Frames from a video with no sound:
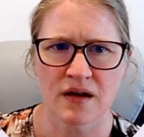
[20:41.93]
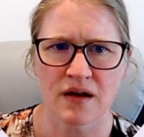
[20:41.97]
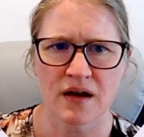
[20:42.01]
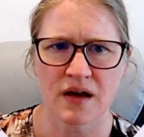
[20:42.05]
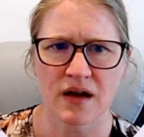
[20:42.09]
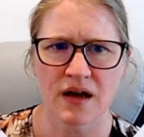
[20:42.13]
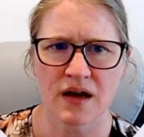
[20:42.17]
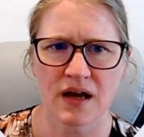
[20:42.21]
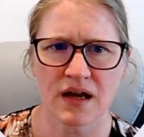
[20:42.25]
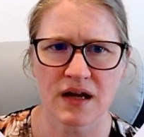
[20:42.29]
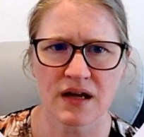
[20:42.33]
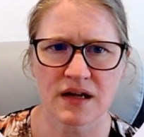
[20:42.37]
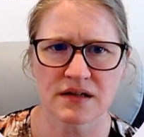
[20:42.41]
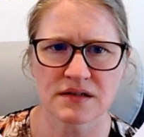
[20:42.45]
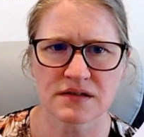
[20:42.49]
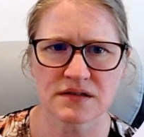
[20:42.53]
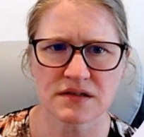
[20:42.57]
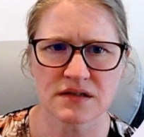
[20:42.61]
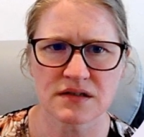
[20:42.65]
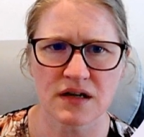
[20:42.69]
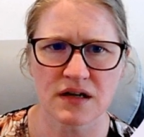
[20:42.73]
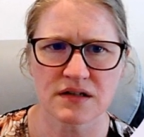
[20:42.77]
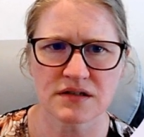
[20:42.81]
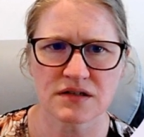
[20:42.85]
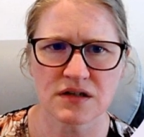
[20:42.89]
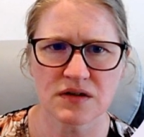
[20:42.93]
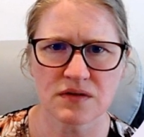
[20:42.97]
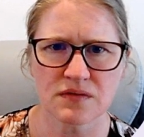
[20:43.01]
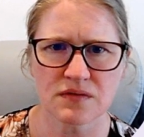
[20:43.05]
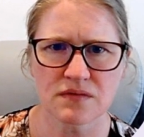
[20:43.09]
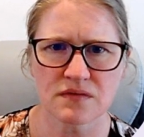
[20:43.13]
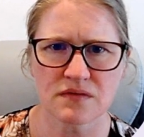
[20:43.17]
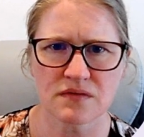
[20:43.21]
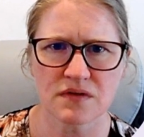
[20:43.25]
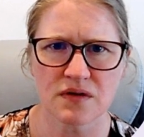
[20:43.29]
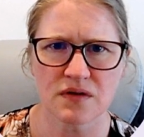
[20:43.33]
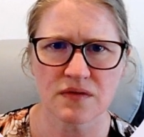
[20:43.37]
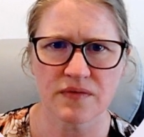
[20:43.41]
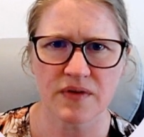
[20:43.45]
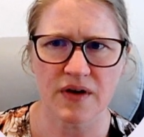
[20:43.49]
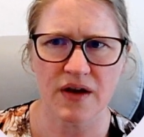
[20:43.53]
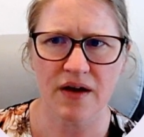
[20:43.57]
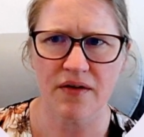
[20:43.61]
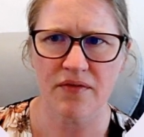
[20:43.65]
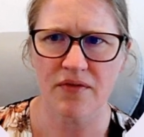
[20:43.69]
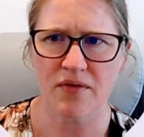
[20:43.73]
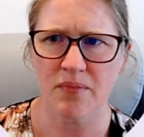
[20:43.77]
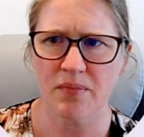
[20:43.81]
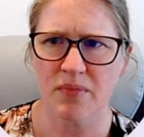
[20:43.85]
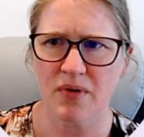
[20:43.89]
And I don't know if I have
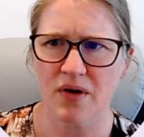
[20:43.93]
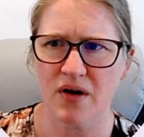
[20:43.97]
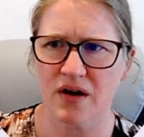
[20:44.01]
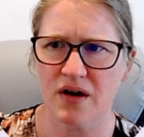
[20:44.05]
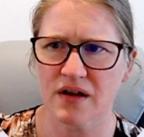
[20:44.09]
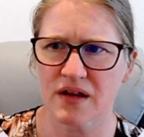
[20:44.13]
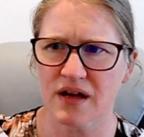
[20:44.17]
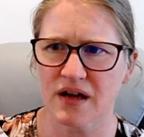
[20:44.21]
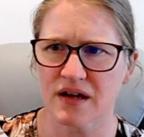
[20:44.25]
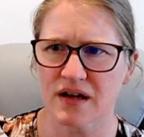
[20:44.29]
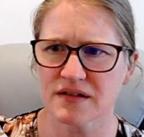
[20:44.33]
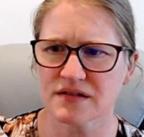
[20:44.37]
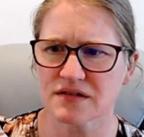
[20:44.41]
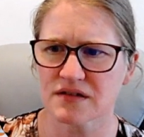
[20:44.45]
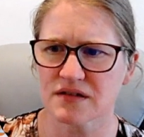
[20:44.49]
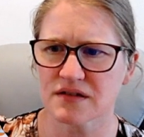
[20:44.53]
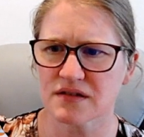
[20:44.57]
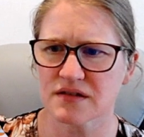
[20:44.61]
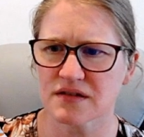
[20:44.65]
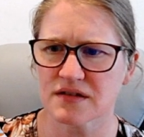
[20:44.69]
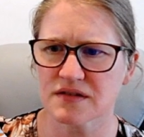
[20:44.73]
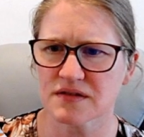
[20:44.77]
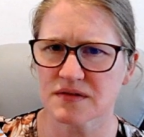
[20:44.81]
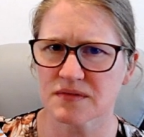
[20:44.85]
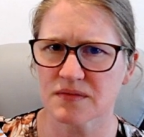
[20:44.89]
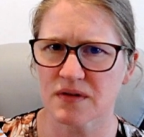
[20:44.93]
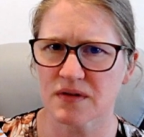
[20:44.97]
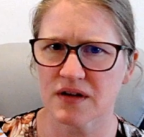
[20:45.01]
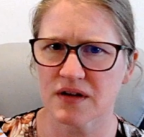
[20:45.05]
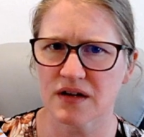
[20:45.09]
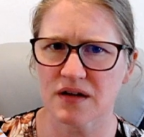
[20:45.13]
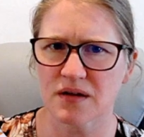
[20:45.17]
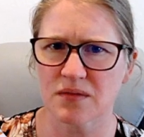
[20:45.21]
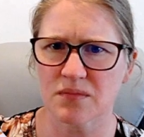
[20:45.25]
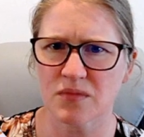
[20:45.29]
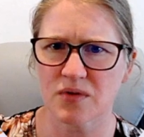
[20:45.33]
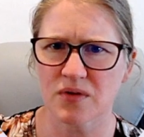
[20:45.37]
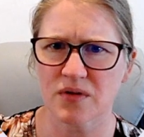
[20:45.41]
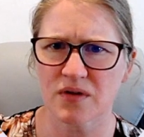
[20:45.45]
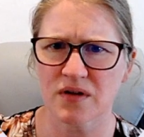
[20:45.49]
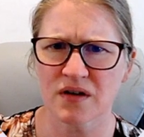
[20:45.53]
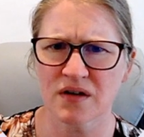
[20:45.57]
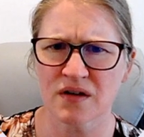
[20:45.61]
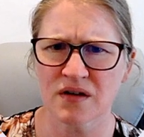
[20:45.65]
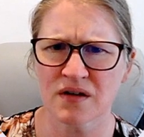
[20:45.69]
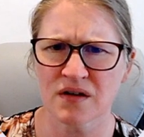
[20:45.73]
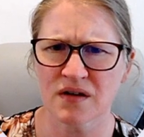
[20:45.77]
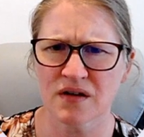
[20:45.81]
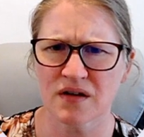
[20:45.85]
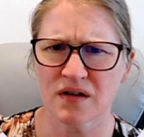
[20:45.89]
a podcast on this one
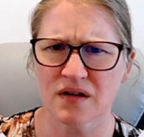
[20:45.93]
anymore.